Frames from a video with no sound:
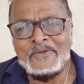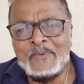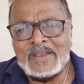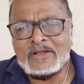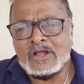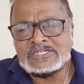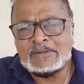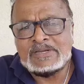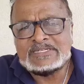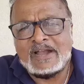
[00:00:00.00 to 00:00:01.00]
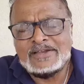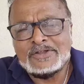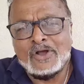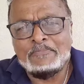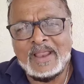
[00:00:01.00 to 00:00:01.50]
when the customer started
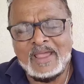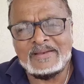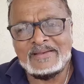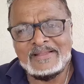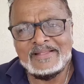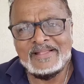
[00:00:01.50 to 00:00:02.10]
to complain.